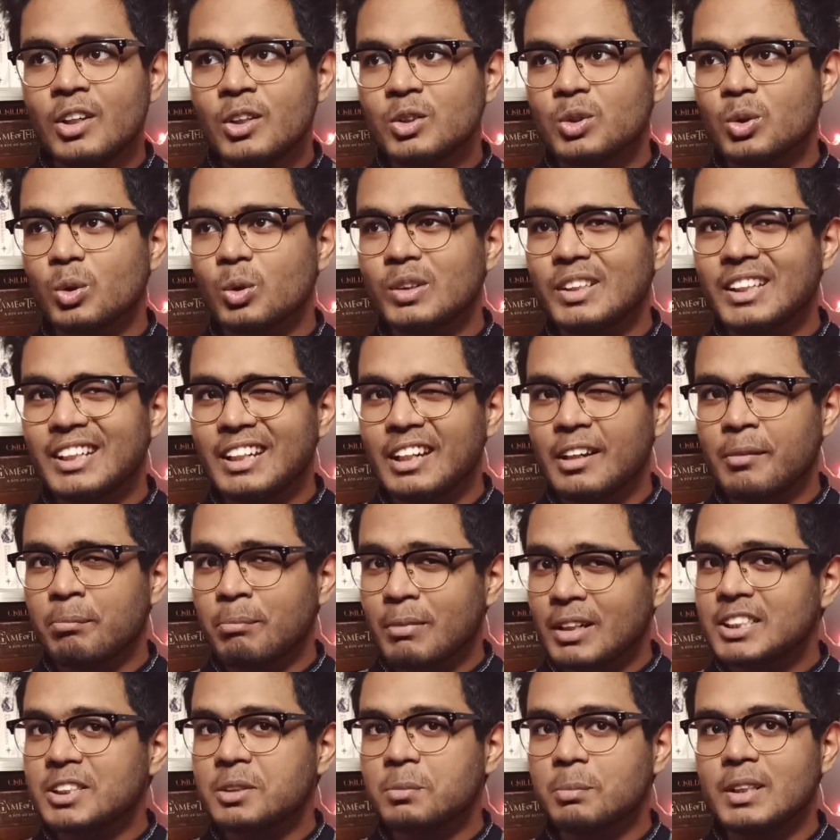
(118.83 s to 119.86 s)
So there
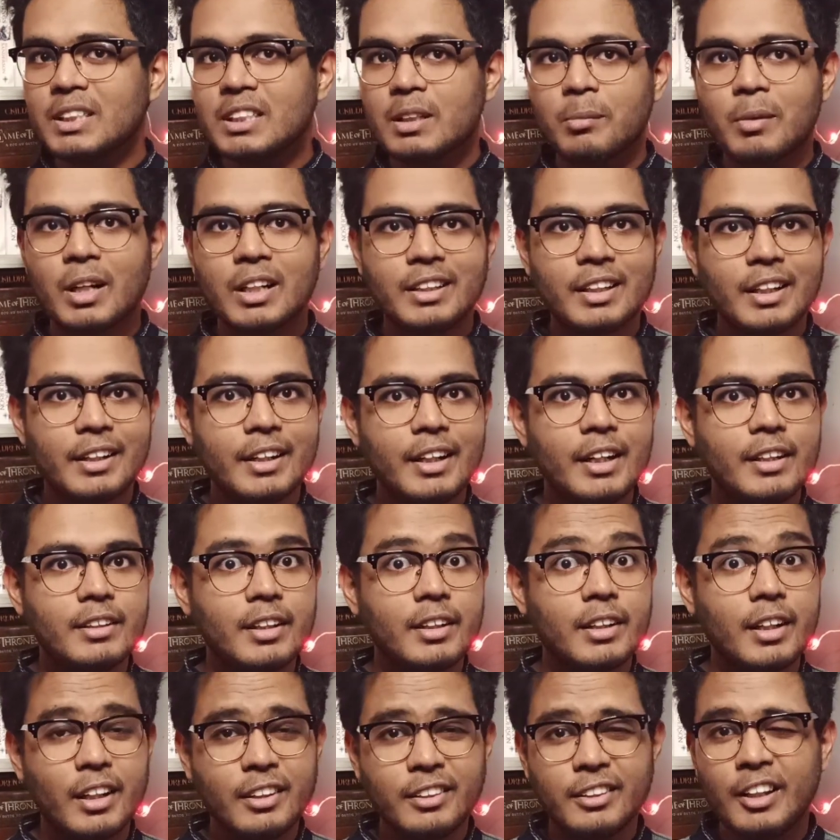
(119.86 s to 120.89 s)
must be some
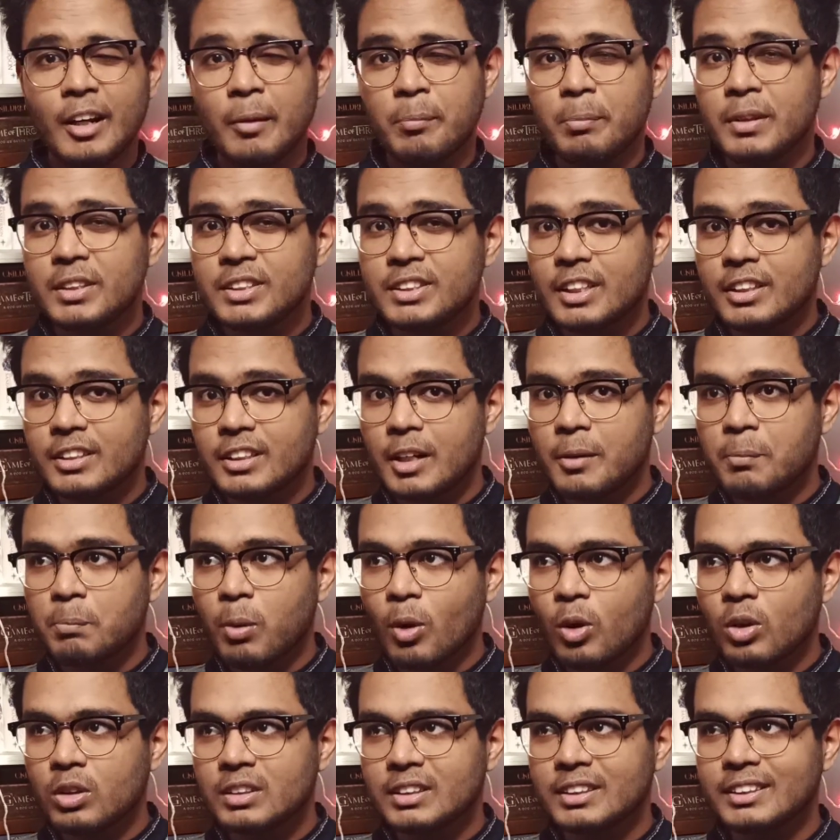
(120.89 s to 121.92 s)
underrated, underappreciated
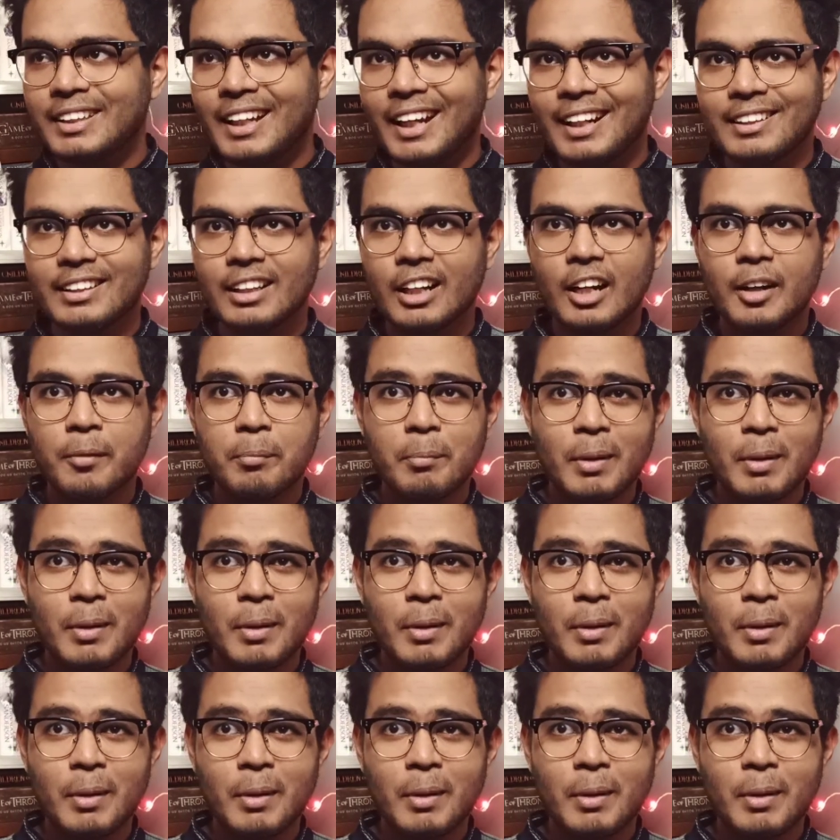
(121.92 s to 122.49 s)
books that are